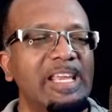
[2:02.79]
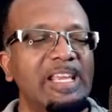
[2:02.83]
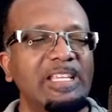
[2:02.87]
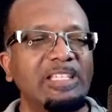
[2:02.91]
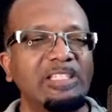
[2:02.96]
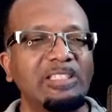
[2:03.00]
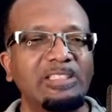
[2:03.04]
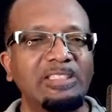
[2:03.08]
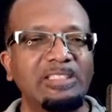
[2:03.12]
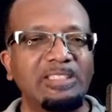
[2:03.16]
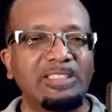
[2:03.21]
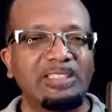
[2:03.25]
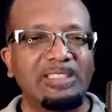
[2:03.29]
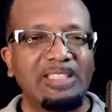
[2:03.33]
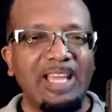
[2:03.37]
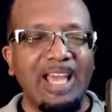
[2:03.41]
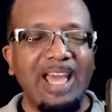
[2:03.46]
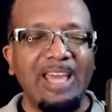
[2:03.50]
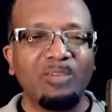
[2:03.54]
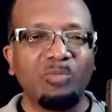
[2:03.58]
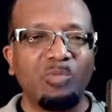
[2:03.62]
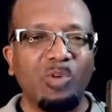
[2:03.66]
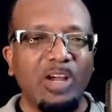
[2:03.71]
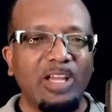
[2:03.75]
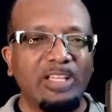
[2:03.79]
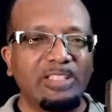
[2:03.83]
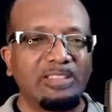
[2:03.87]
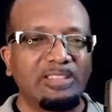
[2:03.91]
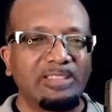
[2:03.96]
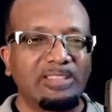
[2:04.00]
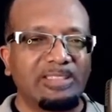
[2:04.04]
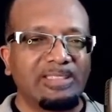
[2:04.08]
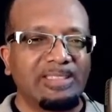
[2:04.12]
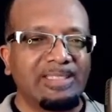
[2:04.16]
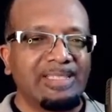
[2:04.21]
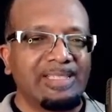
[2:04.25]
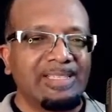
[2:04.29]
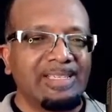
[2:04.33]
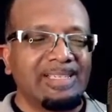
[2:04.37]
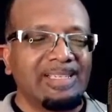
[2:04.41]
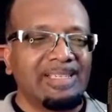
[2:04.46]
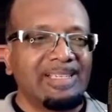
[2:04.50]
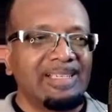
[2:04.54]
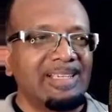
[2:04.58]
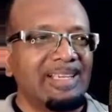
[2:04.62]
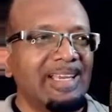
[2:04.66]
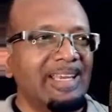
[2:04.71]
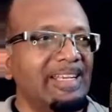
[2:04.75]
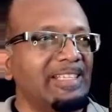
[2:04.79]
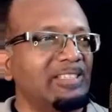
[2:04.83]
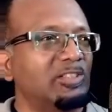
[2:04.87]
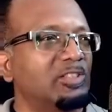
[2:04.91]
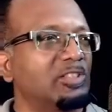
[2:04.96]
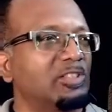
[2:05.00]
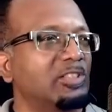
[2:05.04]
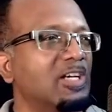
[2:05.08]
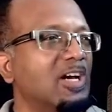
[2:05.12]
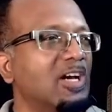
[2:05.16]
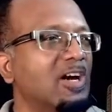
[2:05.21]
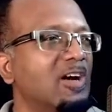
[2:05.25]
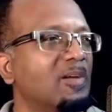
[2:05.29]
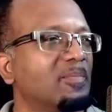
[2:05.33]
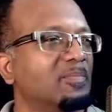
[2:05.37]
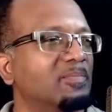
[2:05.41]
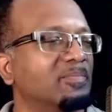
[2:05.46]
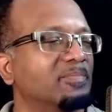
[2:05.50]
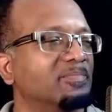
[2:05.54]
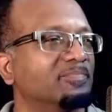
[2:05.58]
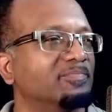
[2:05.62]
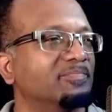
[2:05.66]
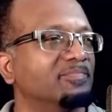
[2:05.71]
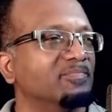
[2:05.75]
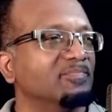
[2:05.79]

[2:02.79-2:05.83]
is and was and is to come.